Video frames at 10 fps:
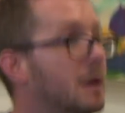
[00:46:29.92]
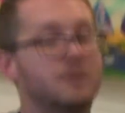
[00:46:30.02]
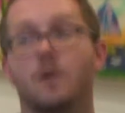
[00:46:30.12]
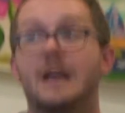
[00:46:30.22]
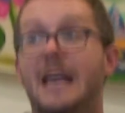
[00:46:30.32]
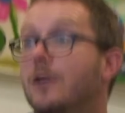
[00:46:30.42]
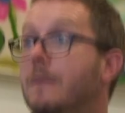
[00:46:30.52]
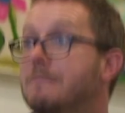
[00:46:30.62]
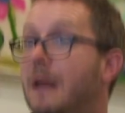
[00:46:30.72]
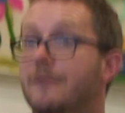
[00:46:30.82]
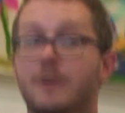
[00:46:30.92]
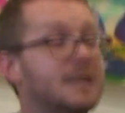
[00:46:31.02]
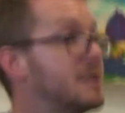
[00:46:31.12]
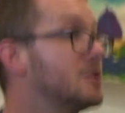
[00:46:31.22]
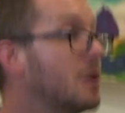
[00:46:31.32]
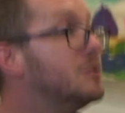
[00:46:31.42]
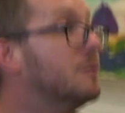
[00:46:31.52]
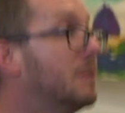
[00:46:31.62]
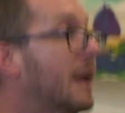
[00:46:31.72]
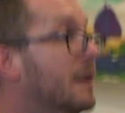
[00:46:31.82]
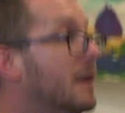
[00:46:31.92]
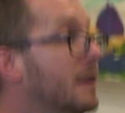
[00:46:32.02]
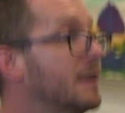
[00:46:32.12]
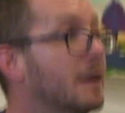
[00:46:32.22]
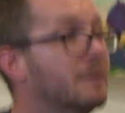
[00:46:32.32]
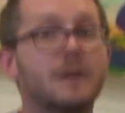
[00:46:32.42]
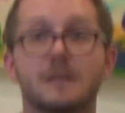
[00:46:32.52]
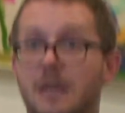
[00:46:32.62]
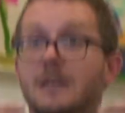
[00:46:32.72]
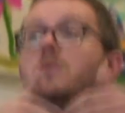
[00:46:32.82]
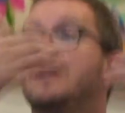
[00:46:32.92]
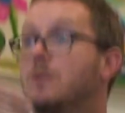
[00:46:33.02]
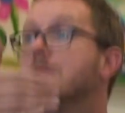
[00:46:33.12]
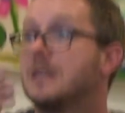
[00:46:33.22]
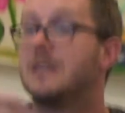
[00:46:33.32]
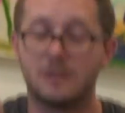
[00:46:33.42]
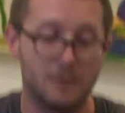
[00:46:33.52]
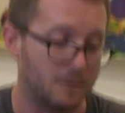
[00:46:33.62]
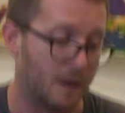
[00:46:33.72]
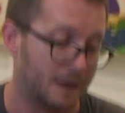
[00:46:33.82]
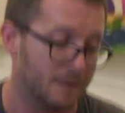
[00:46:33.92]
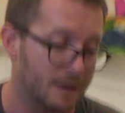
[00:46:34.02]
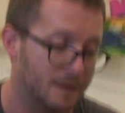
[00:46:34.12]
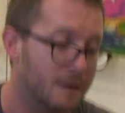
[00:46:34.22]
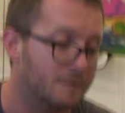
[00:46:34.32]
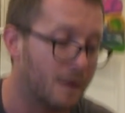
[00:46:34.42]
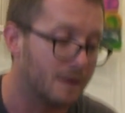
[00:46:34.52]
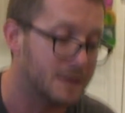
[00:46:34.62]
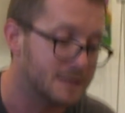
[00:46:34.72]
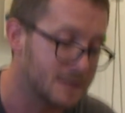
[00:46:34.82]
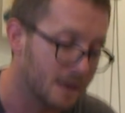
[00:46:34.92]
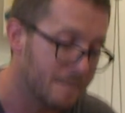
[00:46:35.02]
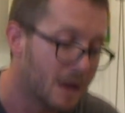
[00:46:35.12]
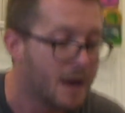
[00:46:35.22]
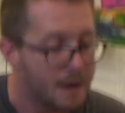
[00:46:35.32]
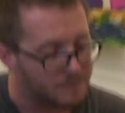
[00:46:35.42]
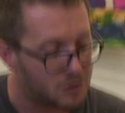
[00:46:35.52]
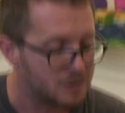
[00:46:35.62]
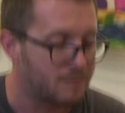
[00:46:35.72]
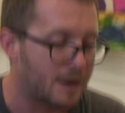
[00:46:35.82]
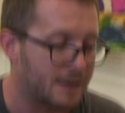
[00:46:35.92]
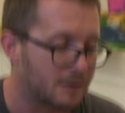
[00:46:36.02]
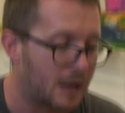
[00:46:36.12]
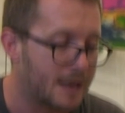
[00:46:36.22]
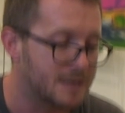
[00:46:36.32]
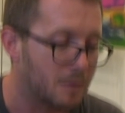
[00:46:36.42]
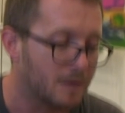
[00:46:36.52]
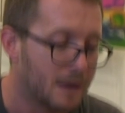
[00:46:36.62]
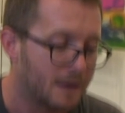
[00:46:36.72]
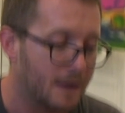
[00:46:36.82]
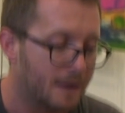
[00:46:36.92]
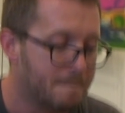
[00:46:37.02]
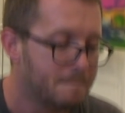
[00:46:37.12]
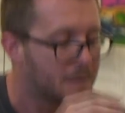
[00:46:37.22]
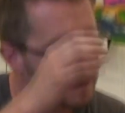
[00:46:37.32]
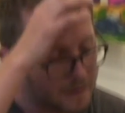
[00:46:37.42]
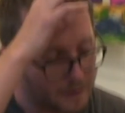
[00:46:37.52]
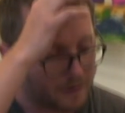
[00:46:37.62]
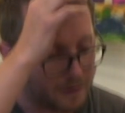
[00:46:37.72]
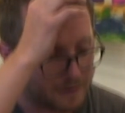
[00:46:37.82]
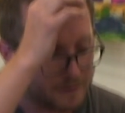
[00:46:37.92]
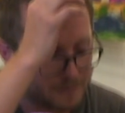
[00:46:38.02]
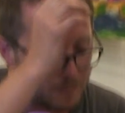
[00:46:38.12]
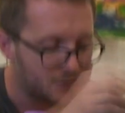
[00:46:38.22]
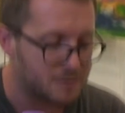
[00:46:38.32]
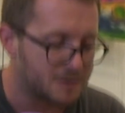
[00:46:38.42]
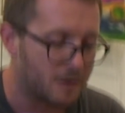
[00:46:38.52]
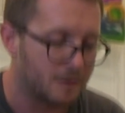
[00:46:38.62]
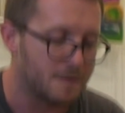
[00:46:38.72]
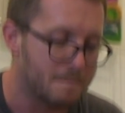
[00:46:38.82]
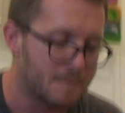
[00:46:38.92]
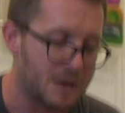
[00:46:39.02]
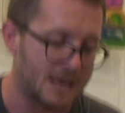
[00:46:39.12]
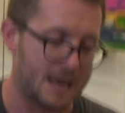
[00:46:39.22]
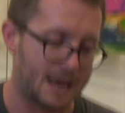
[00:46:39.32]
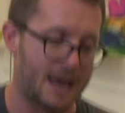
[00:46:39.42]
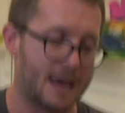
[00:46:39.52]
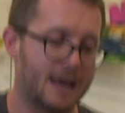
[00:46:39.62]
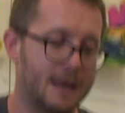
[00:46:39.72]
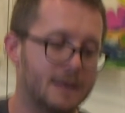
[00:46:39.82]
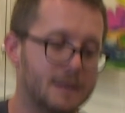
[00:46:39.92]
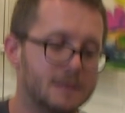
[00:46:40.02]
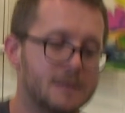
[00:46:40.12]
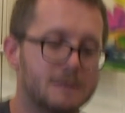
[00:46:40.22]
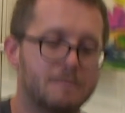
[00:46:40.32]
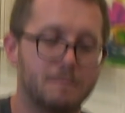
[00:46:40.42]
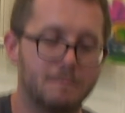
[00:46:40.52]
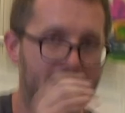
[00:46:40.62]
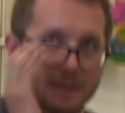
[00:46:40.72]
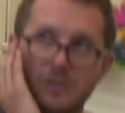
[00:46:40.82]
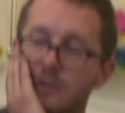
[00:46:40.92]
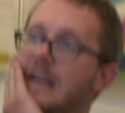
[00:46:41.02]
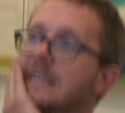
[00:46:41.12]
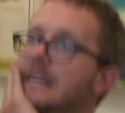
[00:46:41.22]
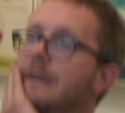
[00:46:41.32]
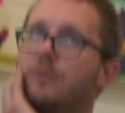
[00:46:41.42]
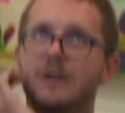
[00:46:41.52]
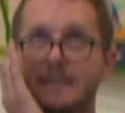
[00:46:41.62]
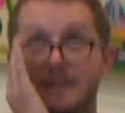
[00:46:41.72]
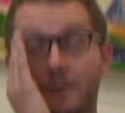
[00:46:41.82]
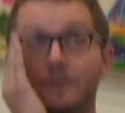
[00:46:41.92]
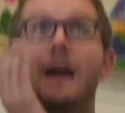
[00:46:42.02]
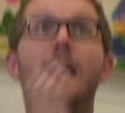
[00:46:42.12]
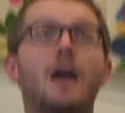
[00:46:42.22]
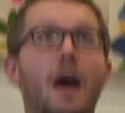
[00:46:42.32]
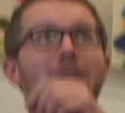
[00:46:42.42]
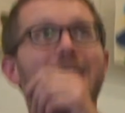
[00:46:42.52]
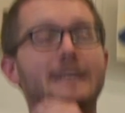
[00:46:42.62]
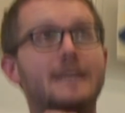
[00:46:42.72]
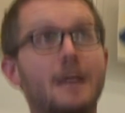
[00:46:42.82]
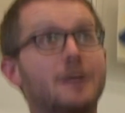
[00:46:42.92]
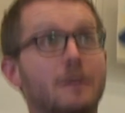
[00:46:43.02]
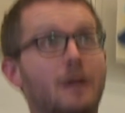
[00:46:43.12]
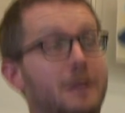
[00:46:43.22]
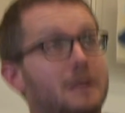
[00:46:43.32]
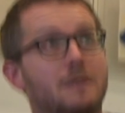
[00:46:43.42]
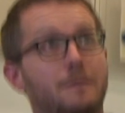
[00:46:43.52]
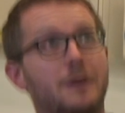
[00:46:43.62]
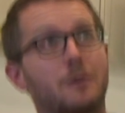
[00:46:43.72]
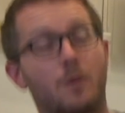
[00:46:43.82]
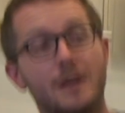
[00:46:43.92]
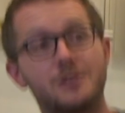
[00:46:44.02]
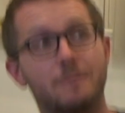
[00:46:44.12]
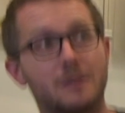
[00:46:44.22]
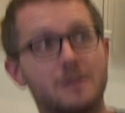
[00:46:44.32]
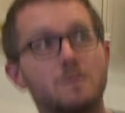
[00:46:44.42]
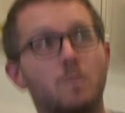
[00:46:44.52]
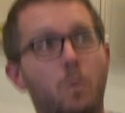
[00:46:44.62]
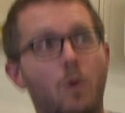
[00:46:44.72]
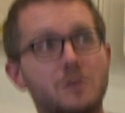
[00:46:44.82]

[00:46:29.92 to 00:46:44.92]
not an economic plan really, it's a social plan. Yeah. That's what he wants things to look like in 5 years' time. Yeah. Just finally on Claire's one, which was on money and banks creating it and printing it and all that. I mean, yeah, I think it's a very good question because